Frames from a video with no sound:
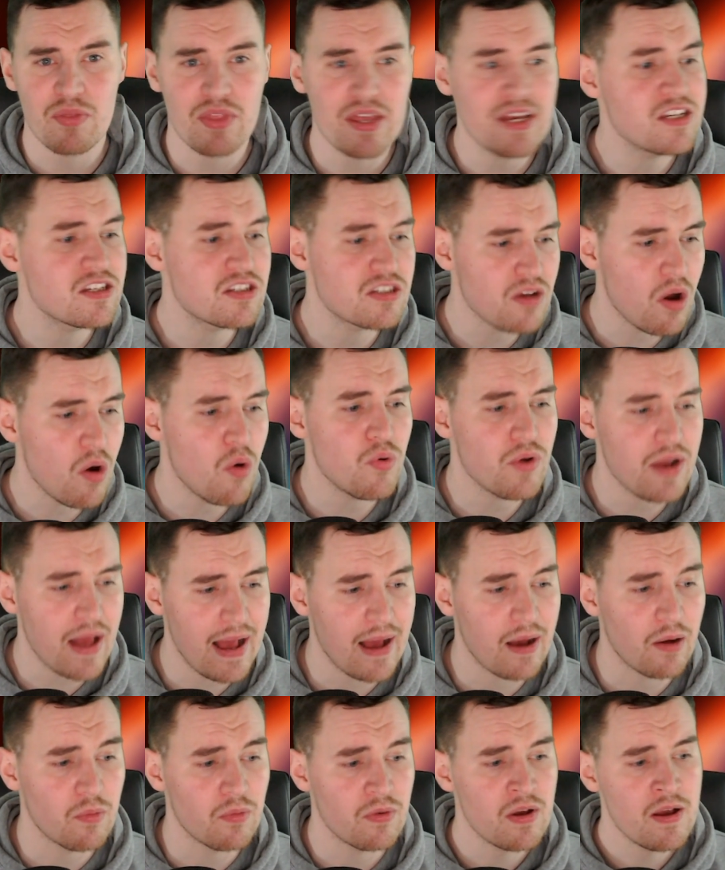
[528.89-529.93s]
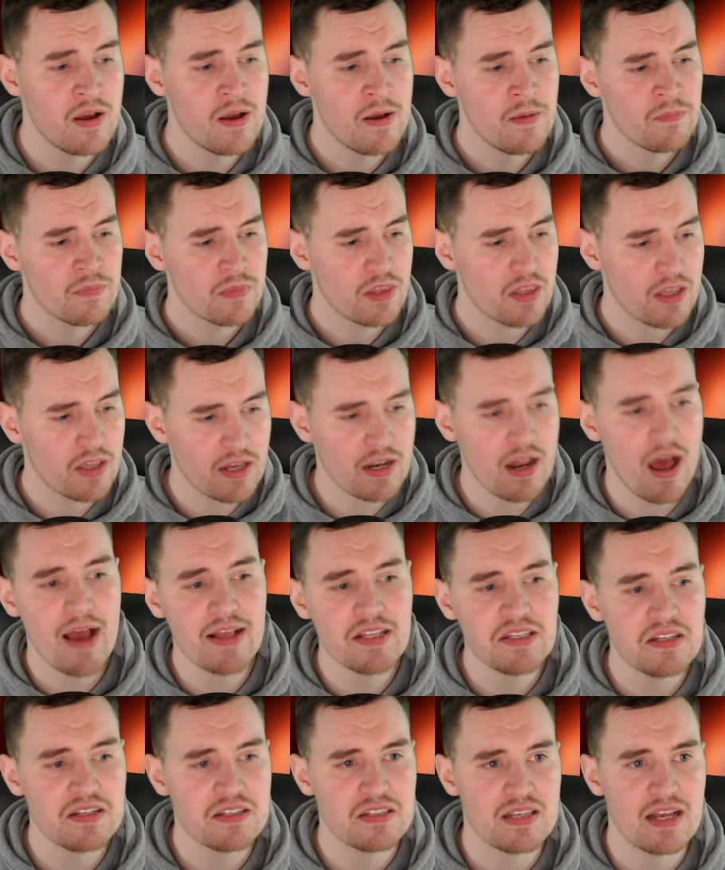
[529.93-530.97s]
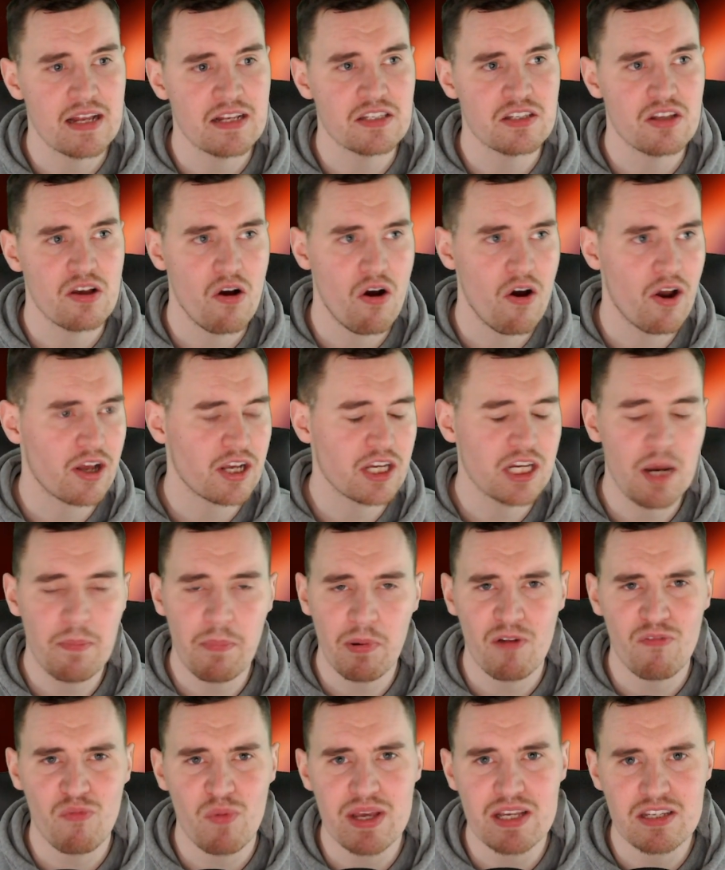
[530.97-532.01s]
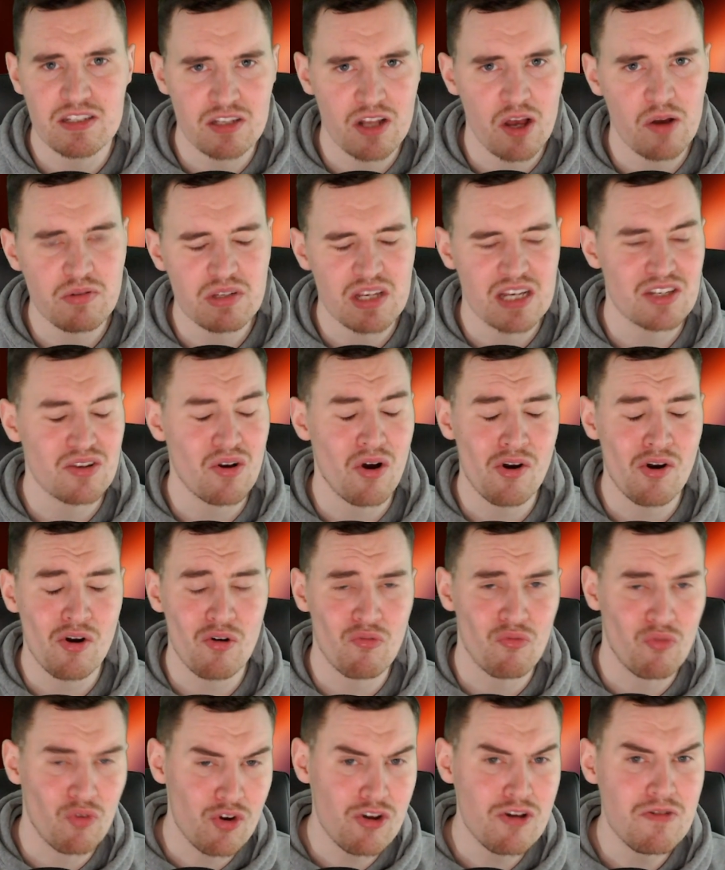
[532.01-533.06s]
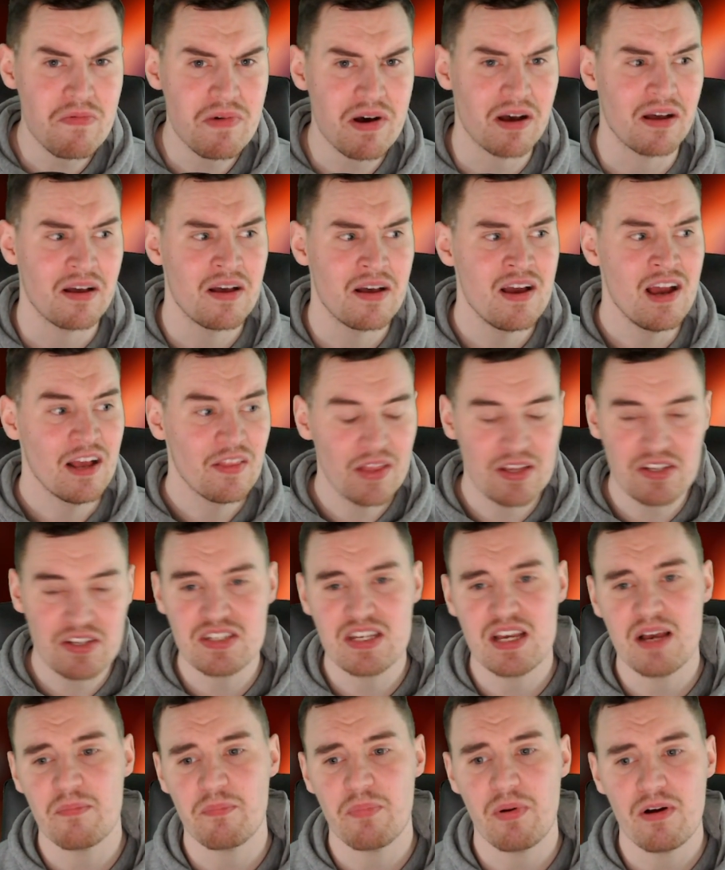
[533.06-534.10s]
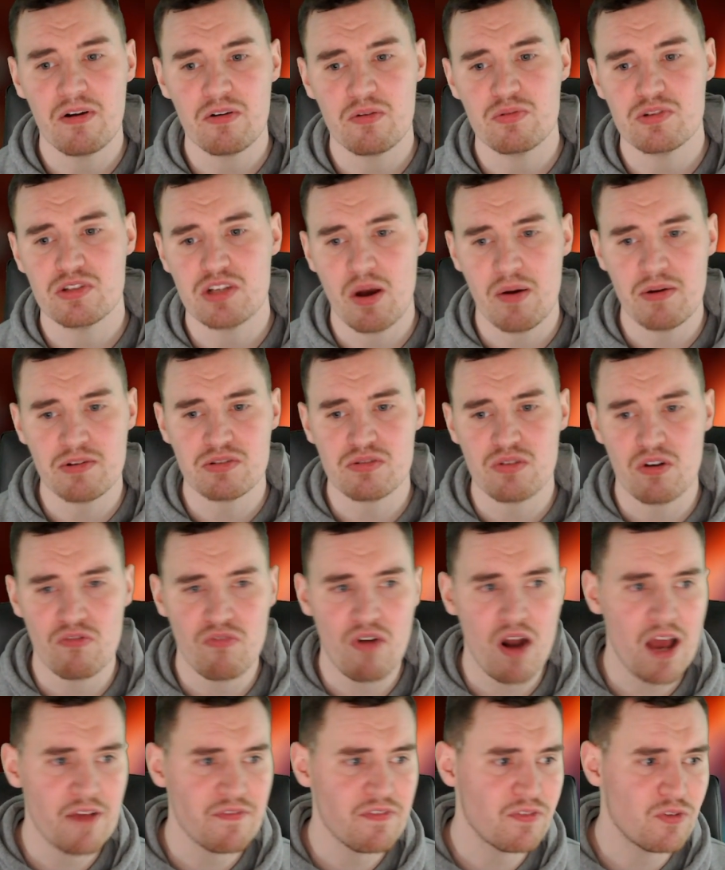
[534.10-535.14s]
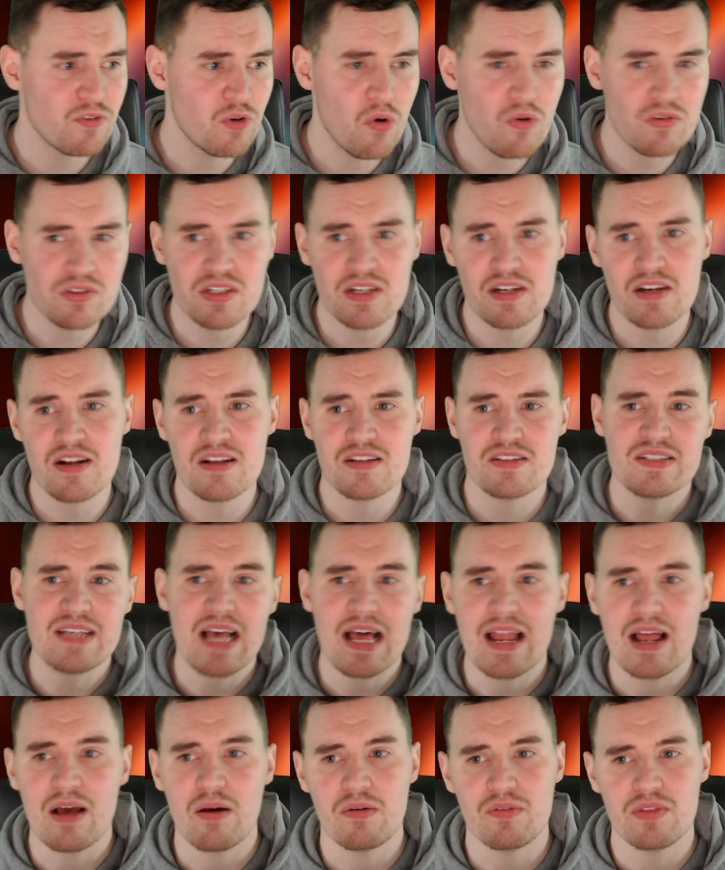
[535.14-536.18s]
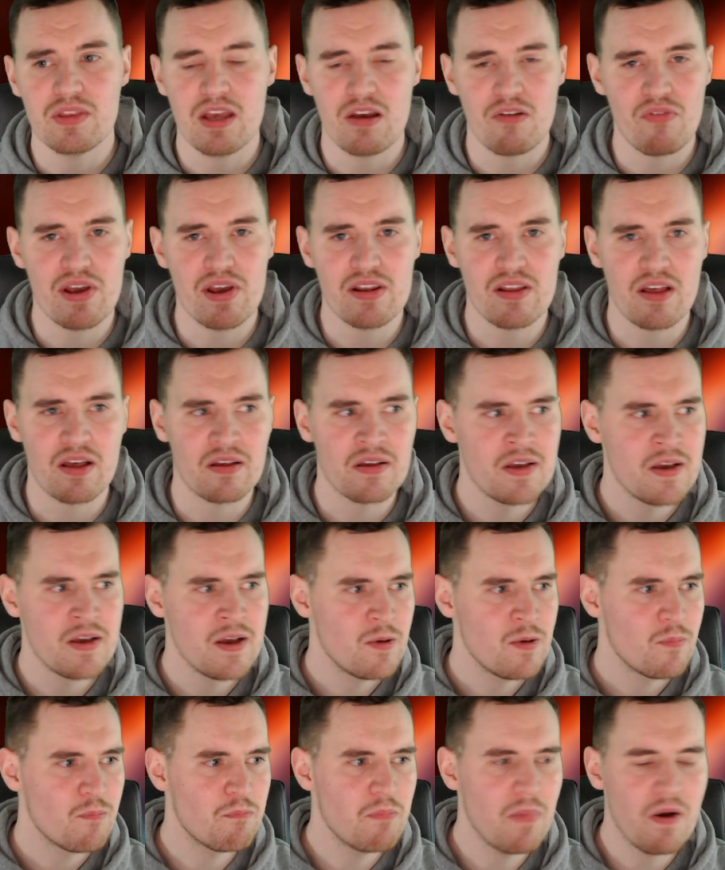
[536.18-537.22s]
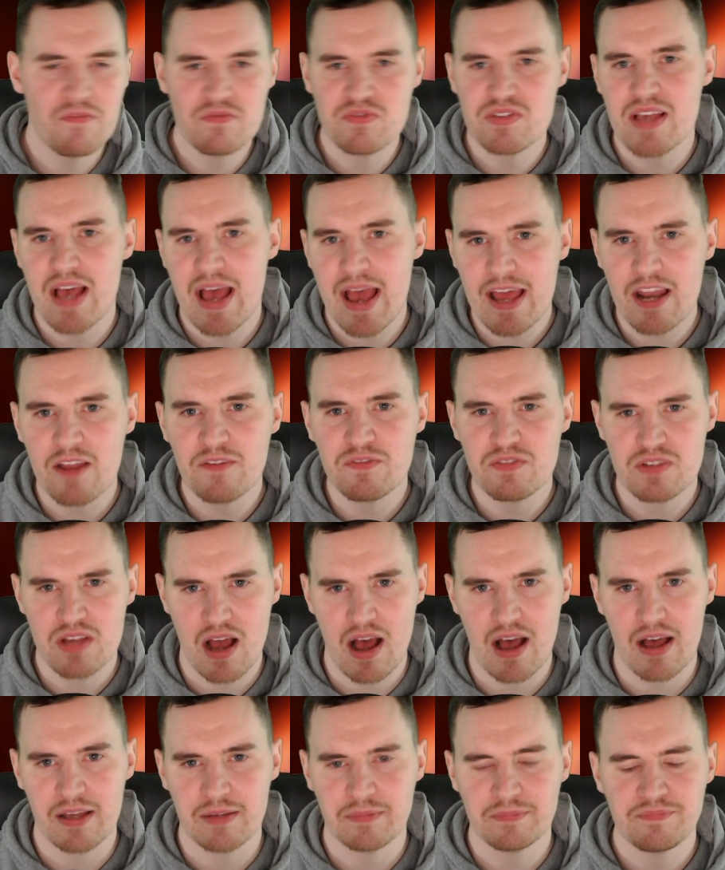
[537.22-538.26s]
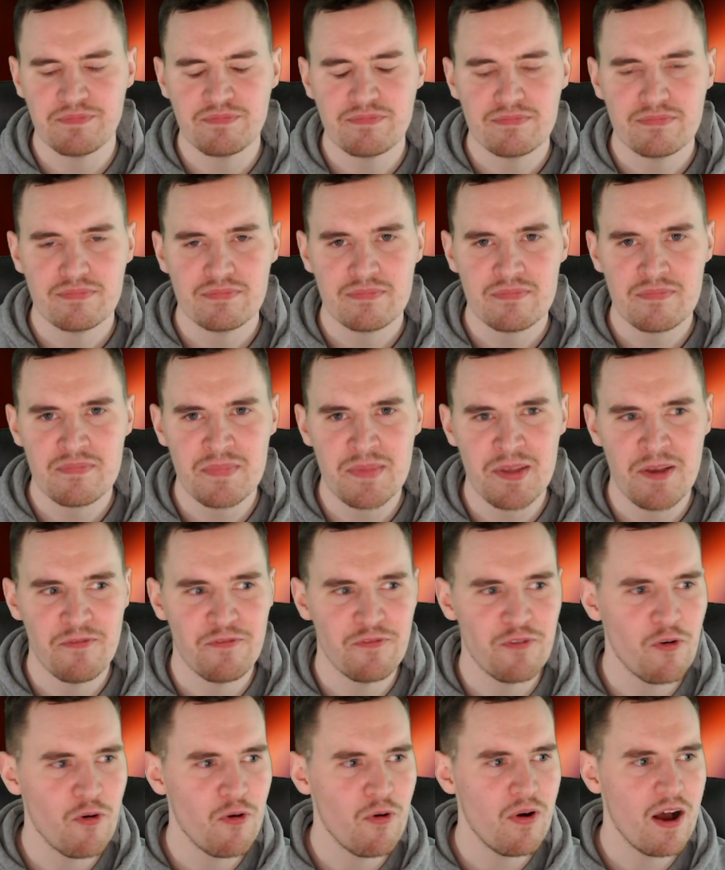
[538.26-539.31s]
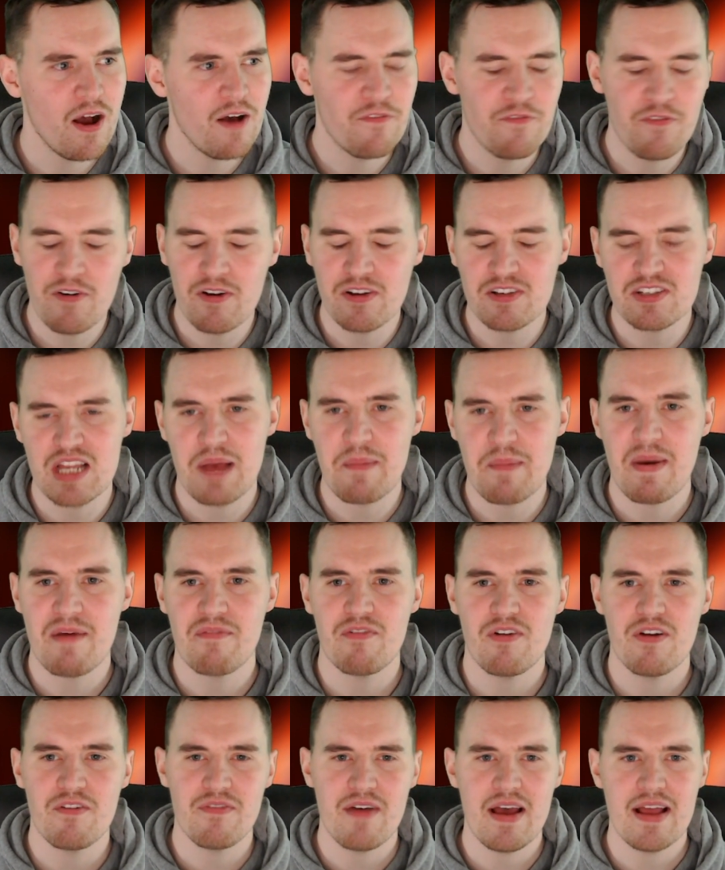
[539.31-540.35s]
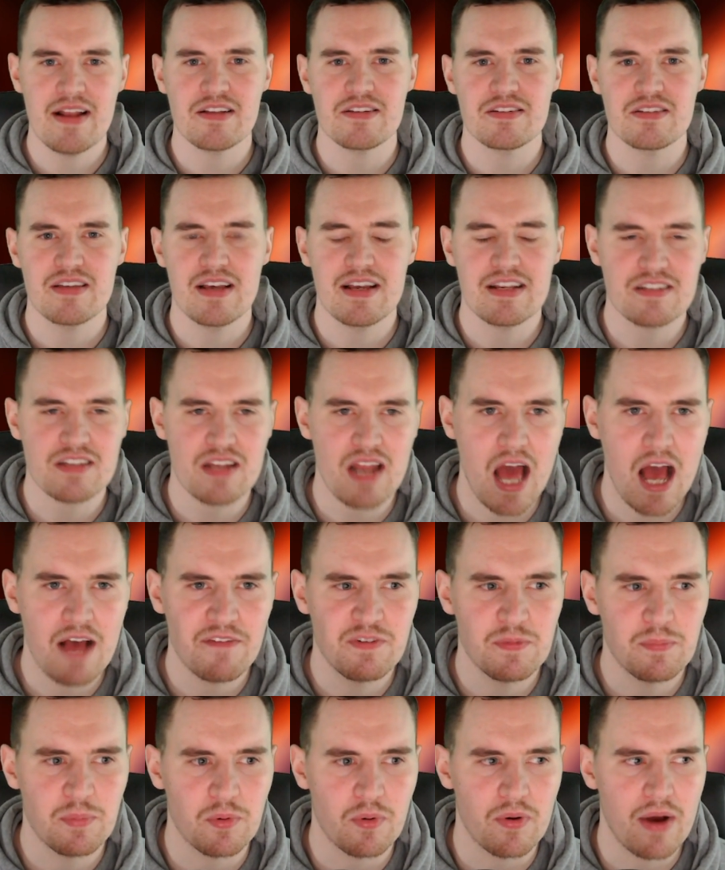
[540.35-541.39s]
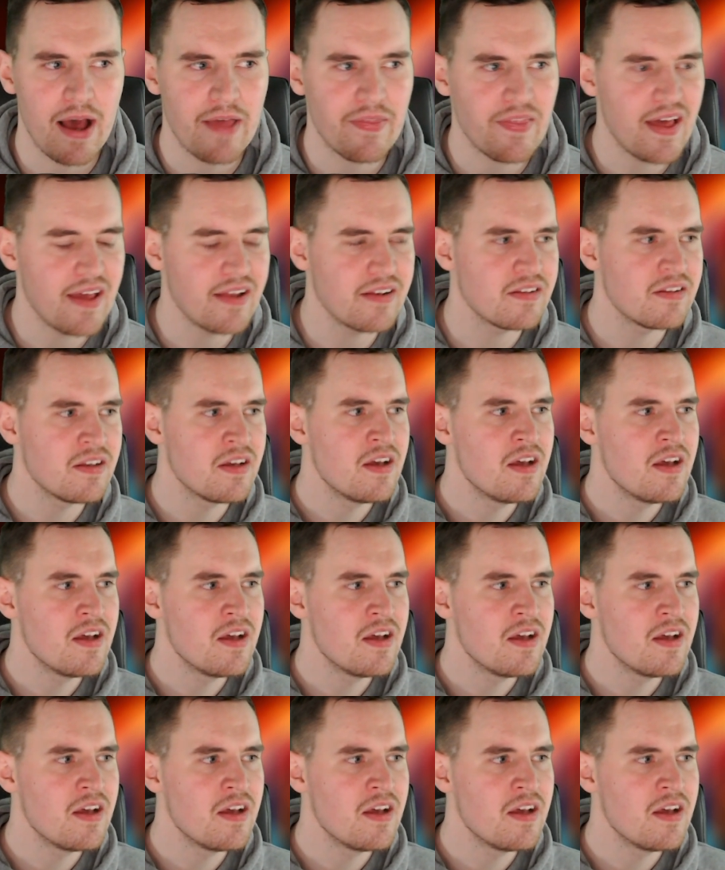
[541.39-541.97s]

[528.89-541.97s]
They sold out the United Center on a couple of weeks' notice on a rumor that CM Punk was going to arrive. Of course they're going to sell out the arena months ahead of time for a first-time ever event. It's laughable. And then